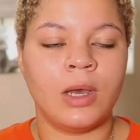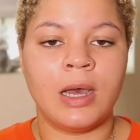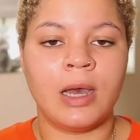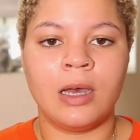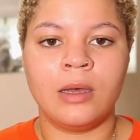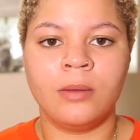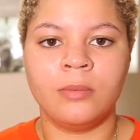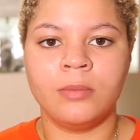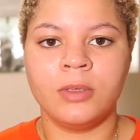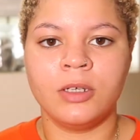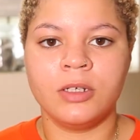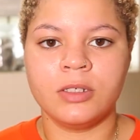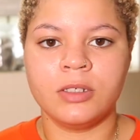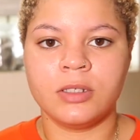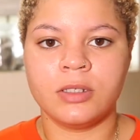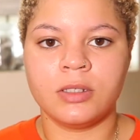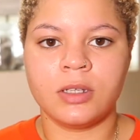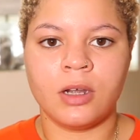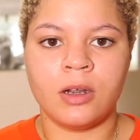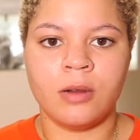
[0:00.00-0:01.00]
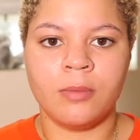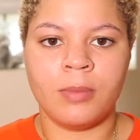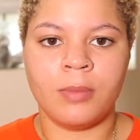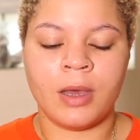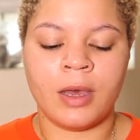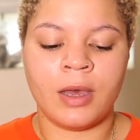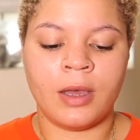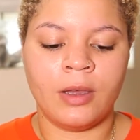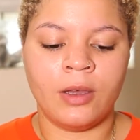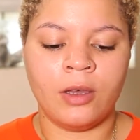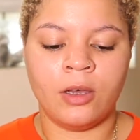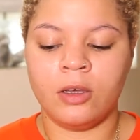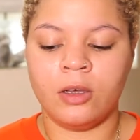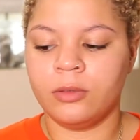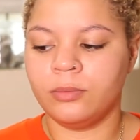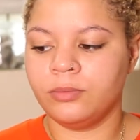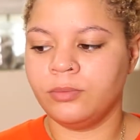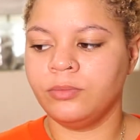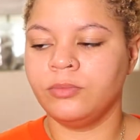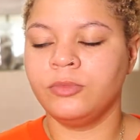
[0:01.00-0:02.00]
I'm gonna start by
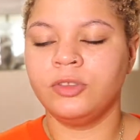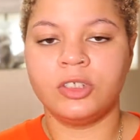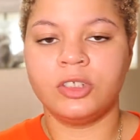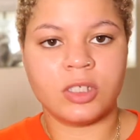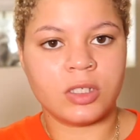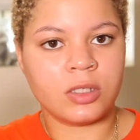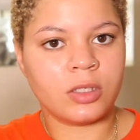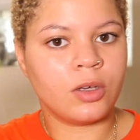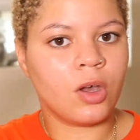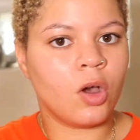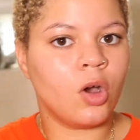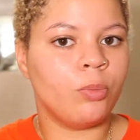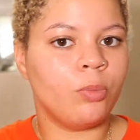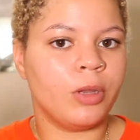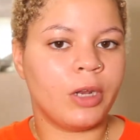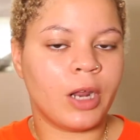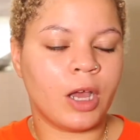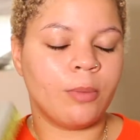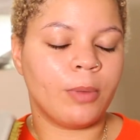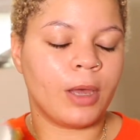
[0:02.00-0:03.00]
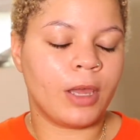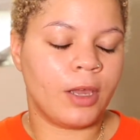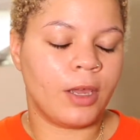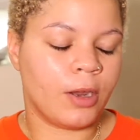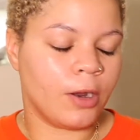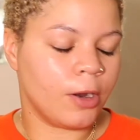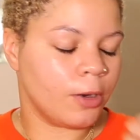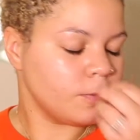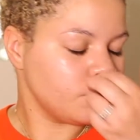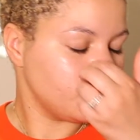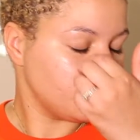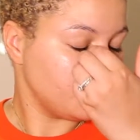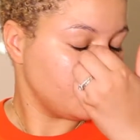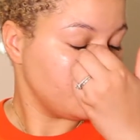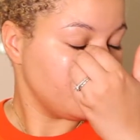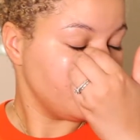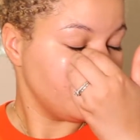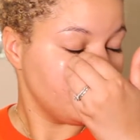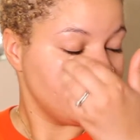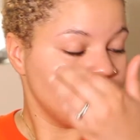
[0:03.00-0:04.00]
just combing out my hair
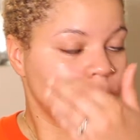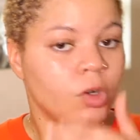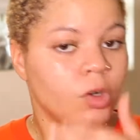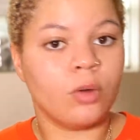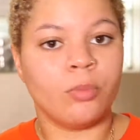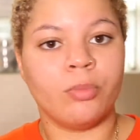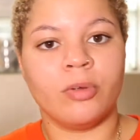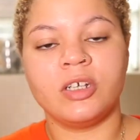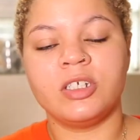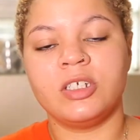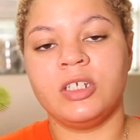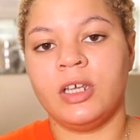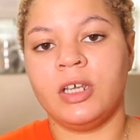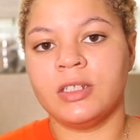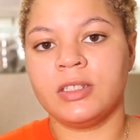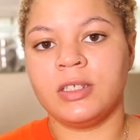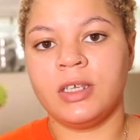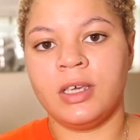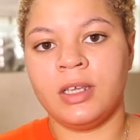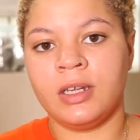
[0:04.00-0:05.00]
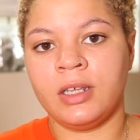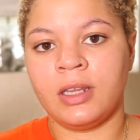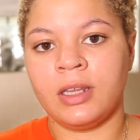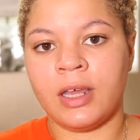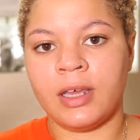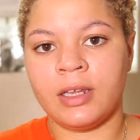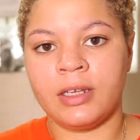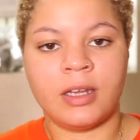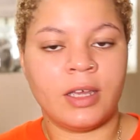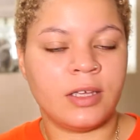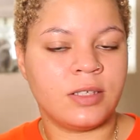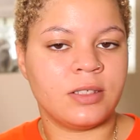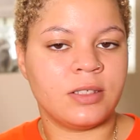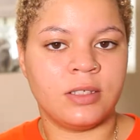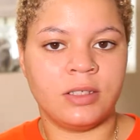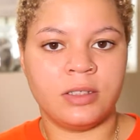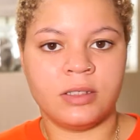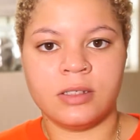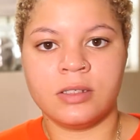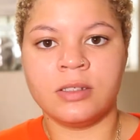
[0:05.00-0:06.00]
or brushing it to get it like nice
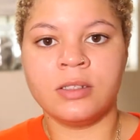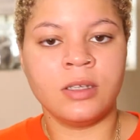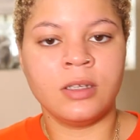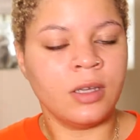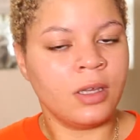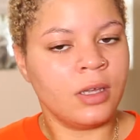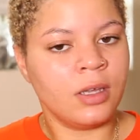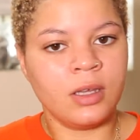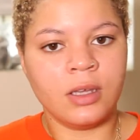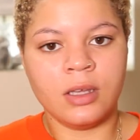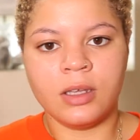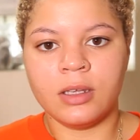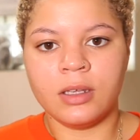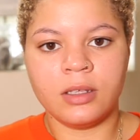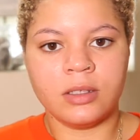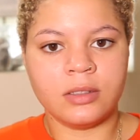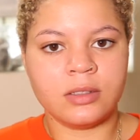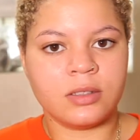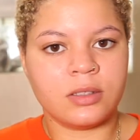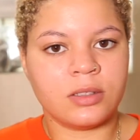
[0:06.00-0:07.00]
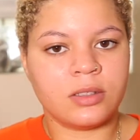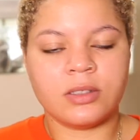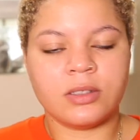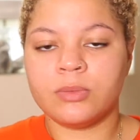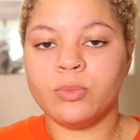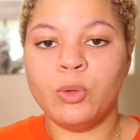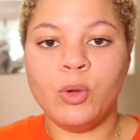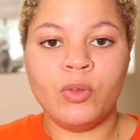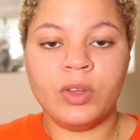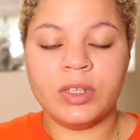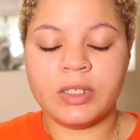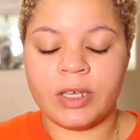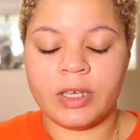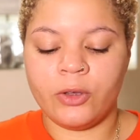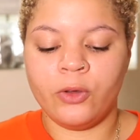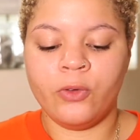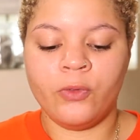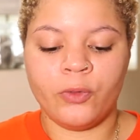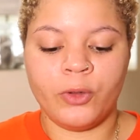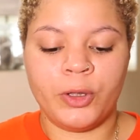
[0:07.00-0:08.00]
and smooth and
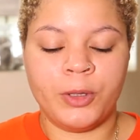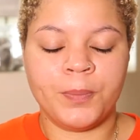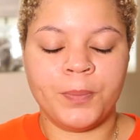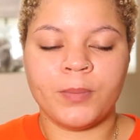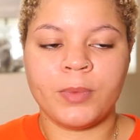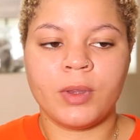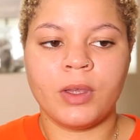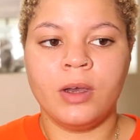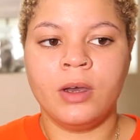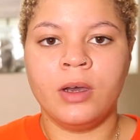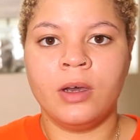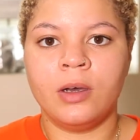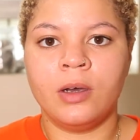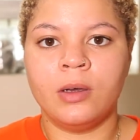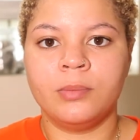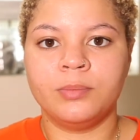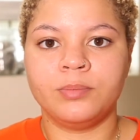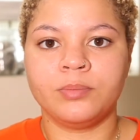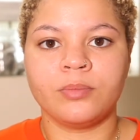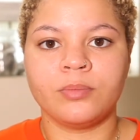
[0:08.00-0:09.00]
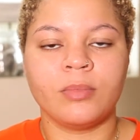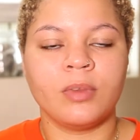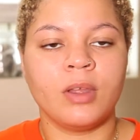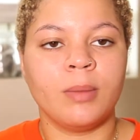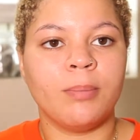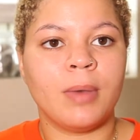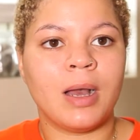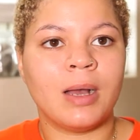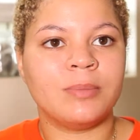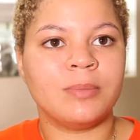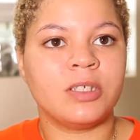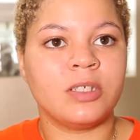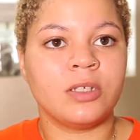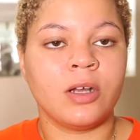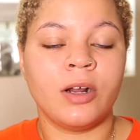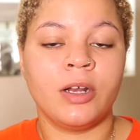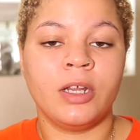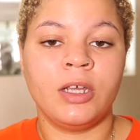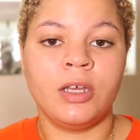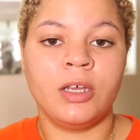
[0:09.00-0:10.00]
tangle free. I'm
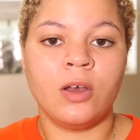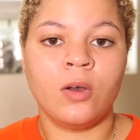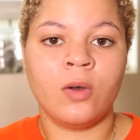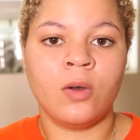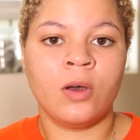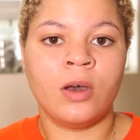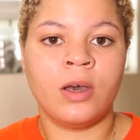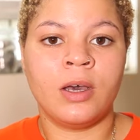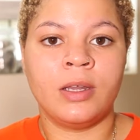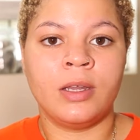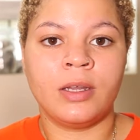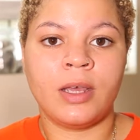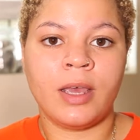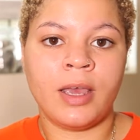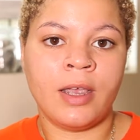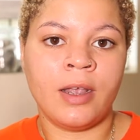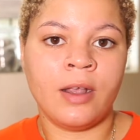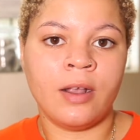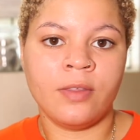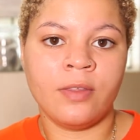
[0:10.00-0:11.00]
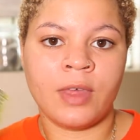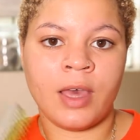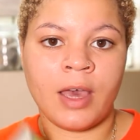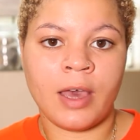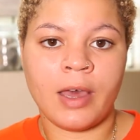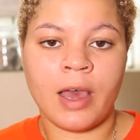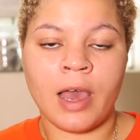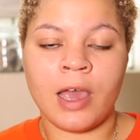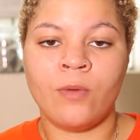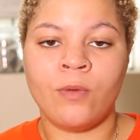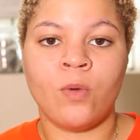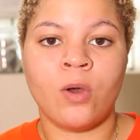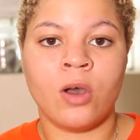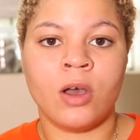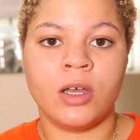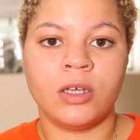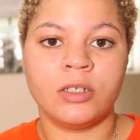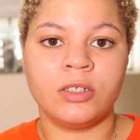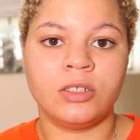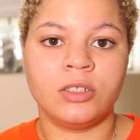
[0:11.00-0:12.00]
starting on hair that I
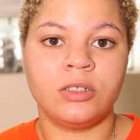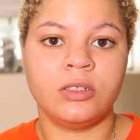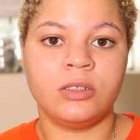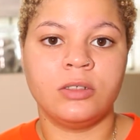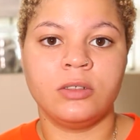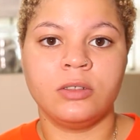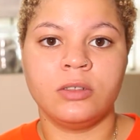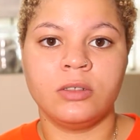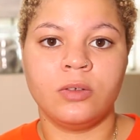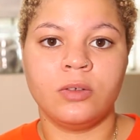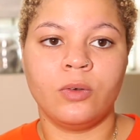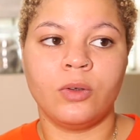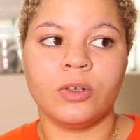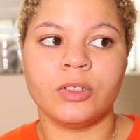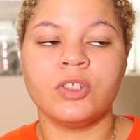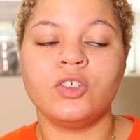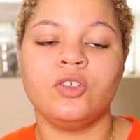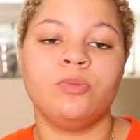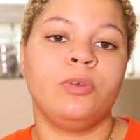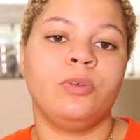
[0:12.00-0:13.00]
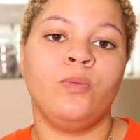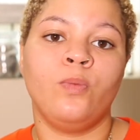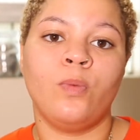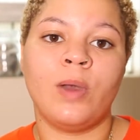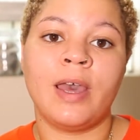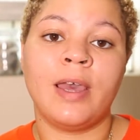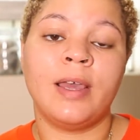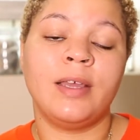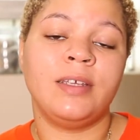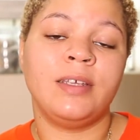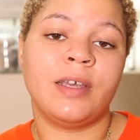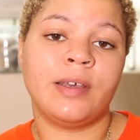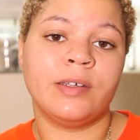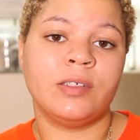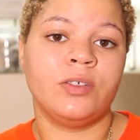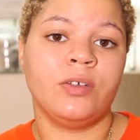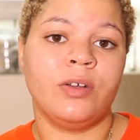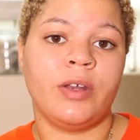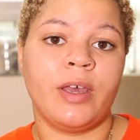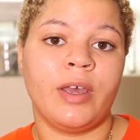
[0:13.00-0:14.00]
washed, or excuse me, wet
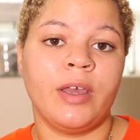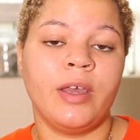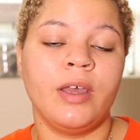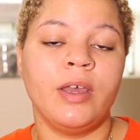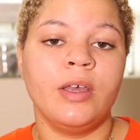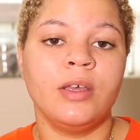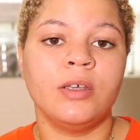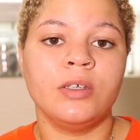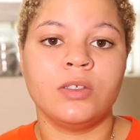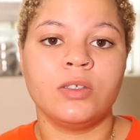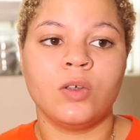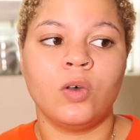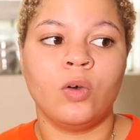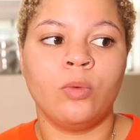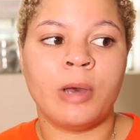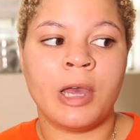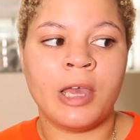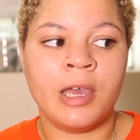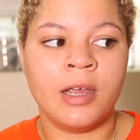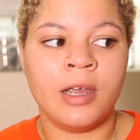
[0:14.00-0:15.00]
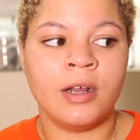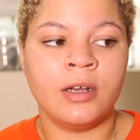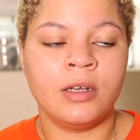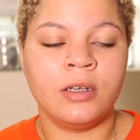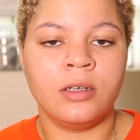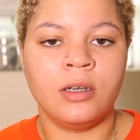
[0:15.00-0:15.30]
yesterday. So my hair